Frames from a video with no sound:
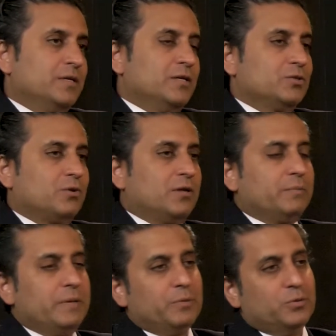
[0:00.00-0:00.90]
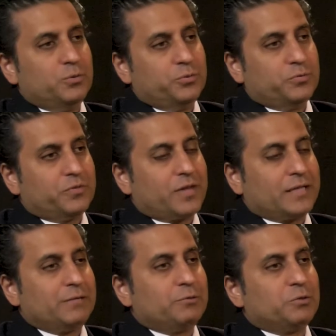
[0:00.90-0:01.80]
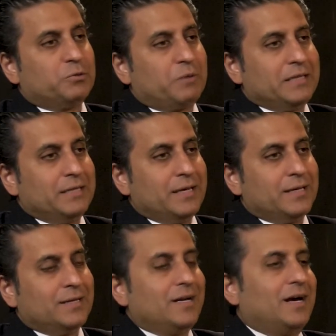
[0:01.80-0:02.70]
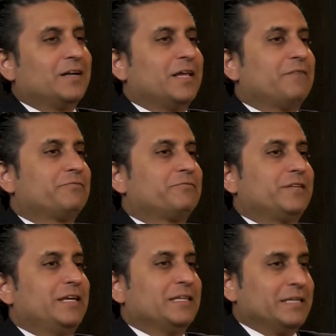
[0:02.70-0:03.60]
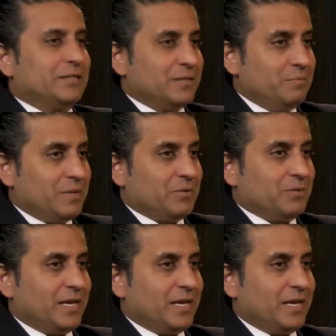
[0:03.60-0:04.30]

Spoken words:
So all the people who thought they were doing the right thing are left in legal limbo.